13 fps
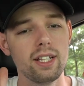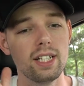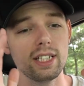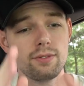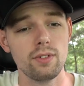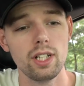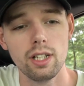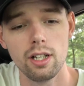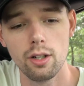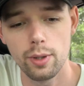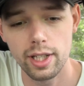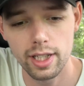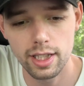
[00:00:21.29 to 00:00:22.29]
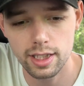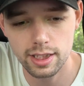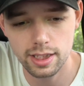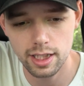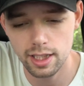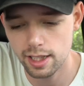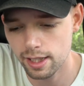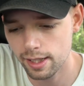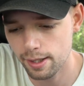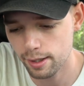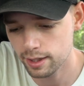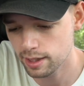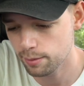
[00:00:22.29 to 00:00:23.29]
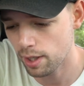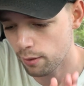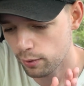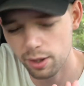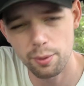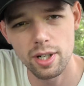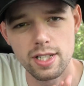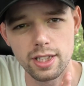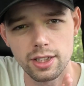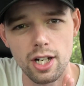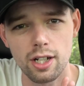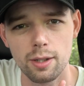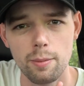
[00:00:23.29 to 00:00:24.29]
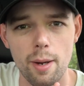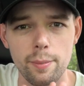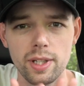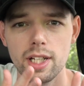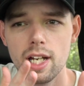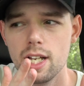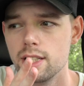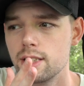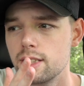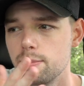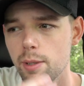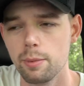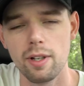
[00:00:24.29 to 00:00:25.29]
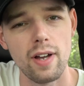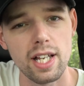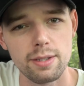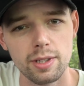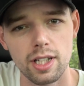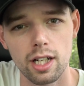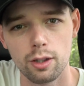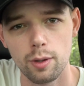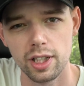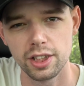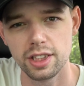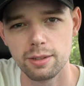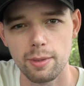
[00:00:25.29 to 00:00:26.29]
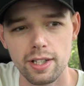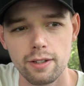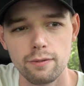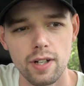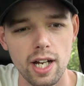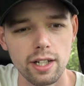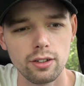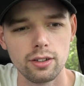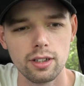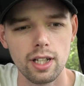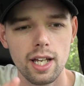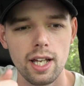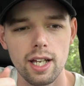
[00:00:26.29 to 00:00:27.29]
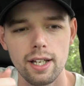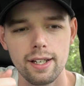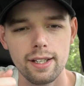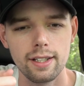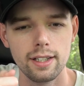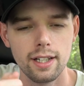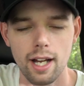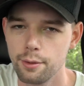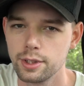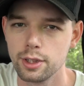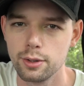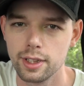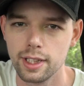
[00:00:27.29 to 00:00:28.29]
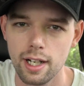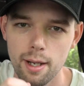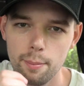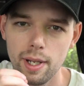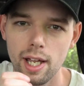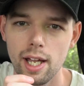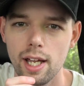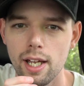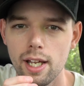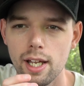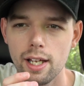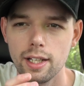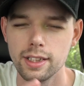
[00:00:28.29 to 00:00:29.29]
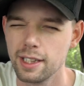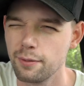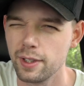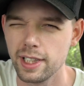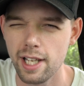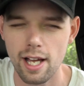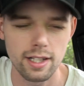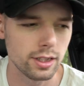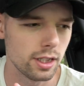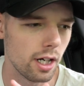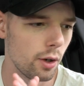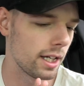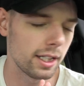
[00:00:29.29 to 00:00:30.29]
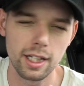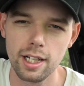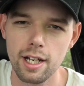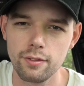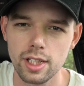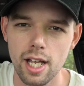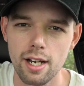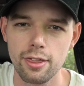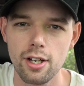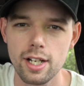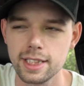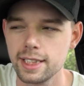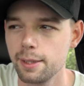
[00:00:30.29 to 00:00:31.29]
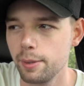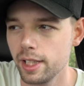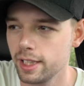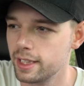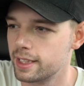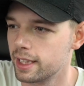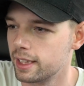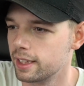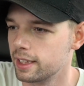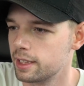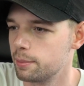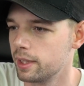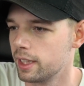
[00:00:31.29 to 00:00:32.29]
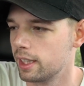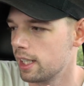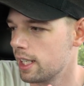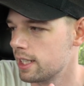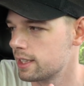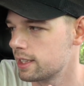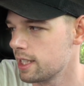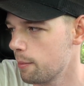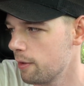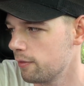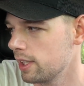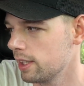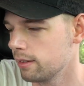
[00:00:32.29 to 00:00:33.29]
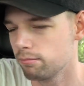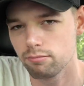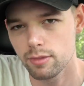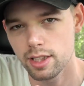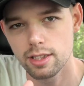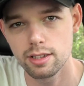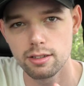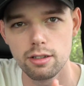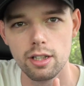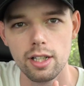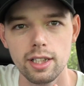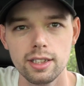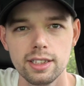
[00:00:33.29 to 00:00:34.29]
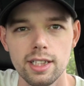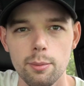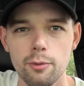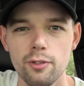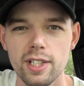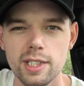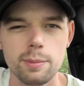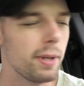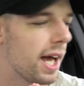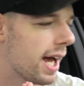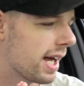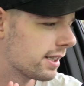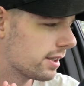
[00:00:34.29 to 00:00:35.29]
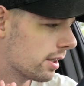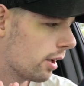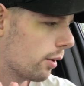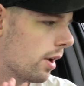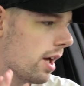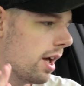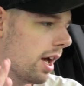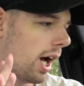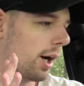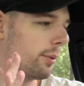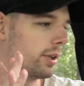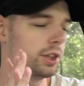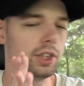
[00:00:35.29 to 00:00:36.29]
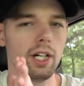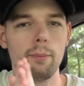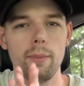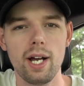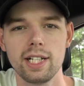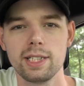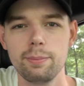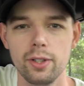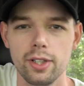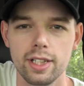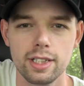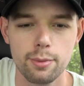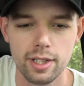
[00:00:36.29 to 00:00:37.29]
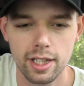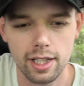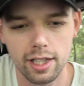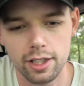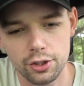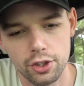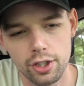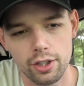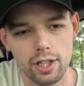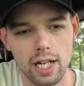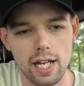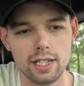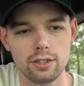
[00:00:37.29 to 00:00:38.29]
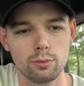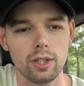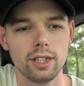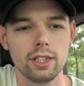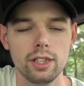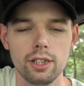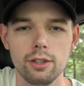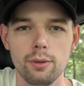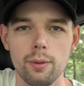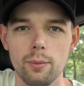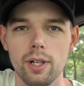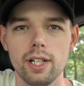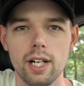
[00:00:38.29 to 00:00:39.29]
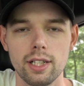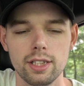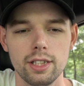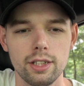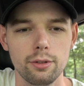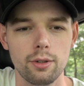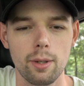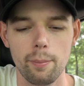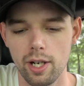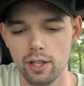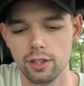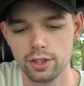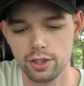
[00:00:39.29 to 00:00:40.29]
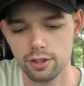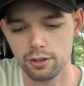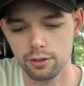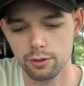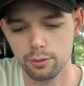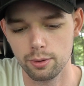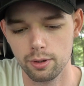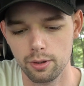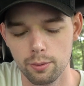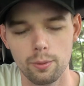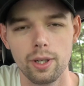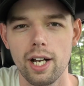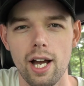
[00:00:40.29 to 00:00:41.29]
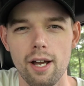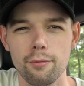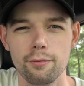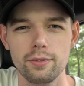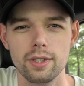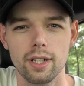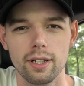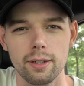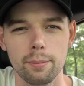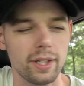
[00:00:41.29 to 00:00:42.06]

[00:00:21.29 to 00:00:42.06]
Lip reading: this video is something I really wanted to talk about because people have asked me a lot of questions about the vinyl and how it's holding up and stuff like that. So I kind of have a lot of thoughts and opinions on this because some of it is good and some of it is bad. So I want to share my experience with it and show you guys what to do and what not to do compared to what I've done,